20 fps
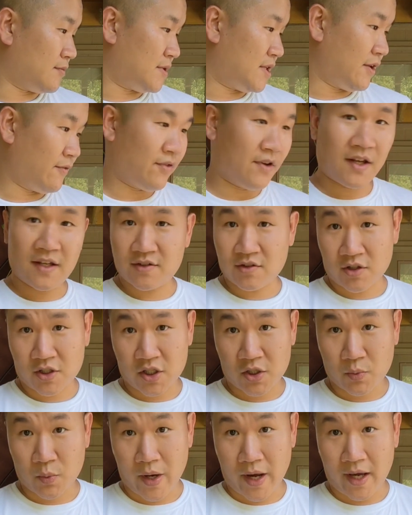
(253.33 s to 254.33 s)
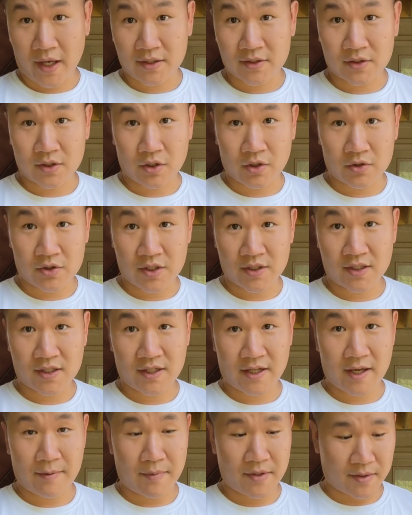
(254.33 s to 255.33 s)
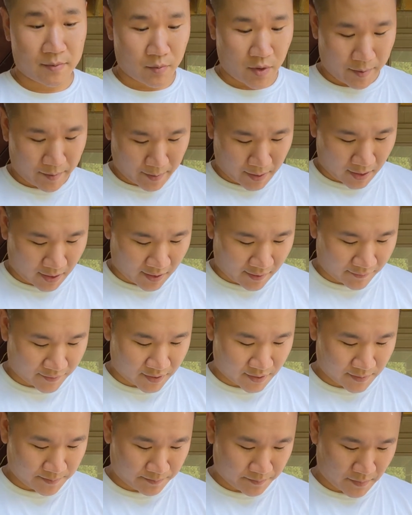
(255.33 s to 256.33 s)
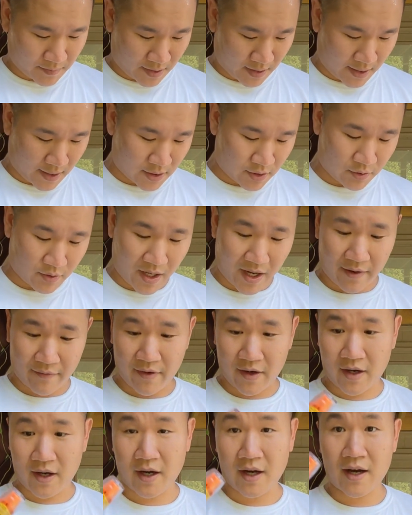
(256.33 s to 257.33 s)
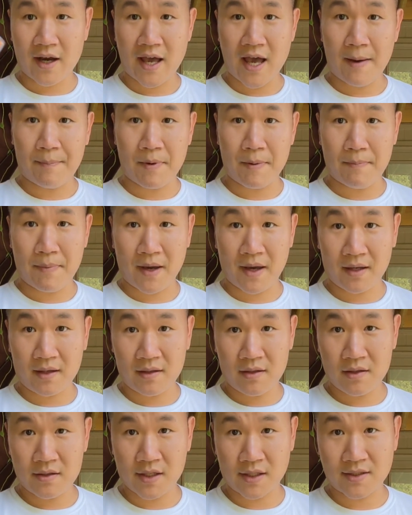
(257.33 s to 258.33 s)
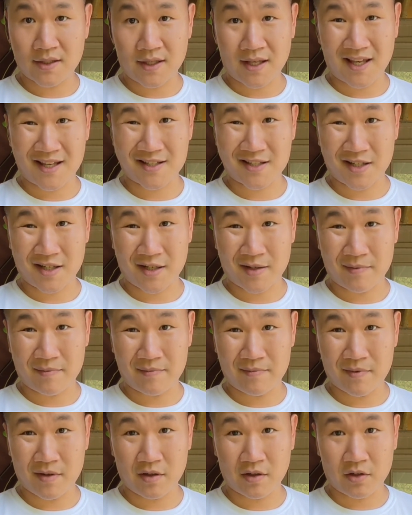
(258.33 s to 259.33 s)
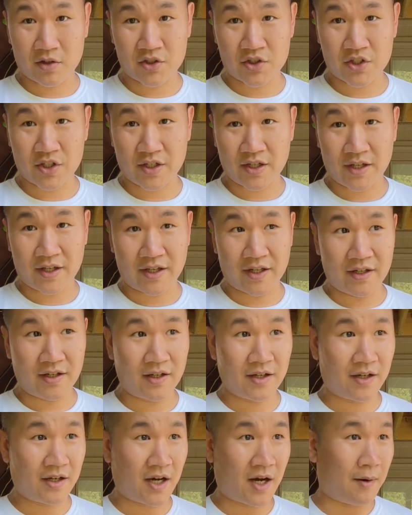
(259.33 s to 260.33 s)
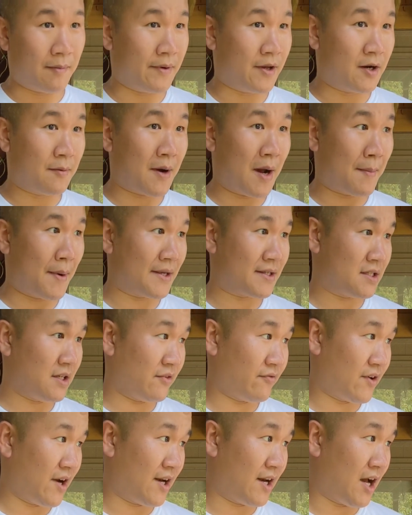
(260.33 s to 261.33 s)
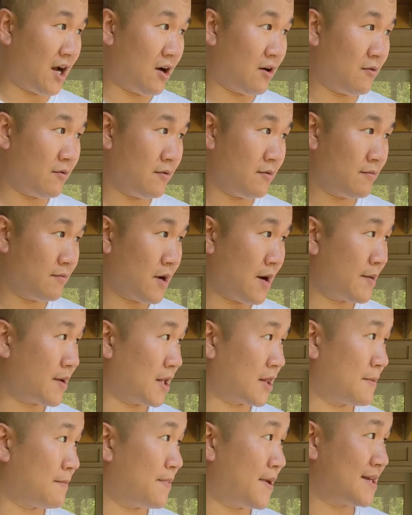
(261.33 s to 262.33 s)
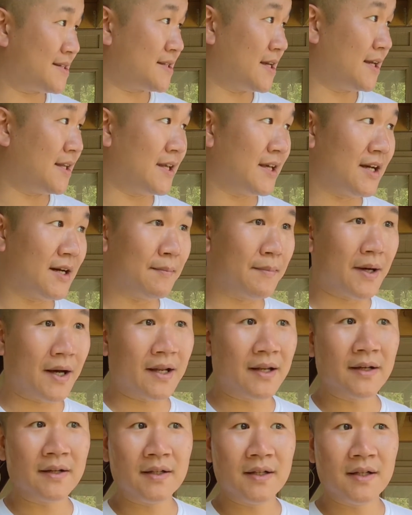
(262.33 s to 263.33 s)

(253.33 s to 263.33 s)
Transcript: Tiffany's on her way, so she's going to get me some rubber gloves. I do have a EpiPen just in case I'm allergic, and I'm here by myself right now. Probably not the best idea, but